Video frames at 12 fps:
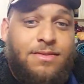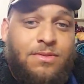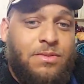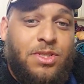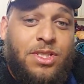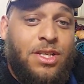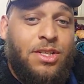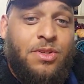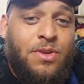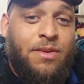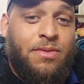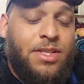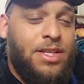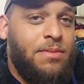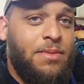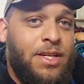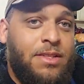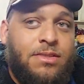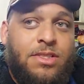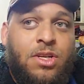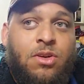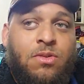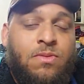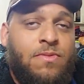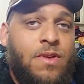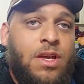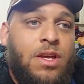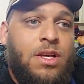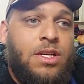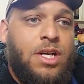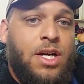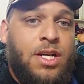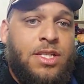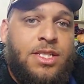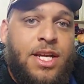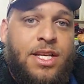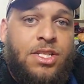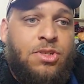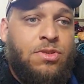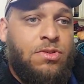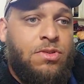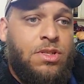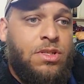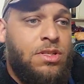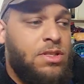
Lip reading: We're just going to do everything, man. So stay tuned,